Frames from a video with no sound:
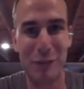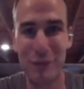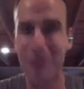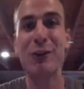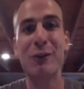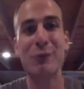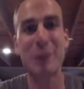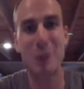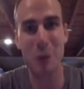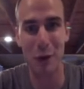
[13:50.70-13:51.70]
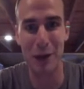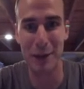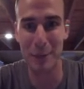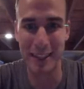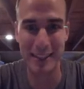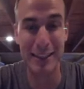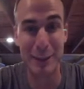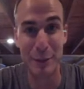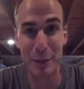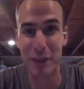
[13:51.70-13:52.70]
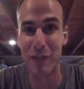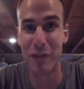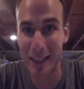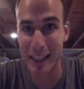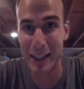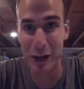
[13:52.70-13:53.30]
filled with joy by seeing something funny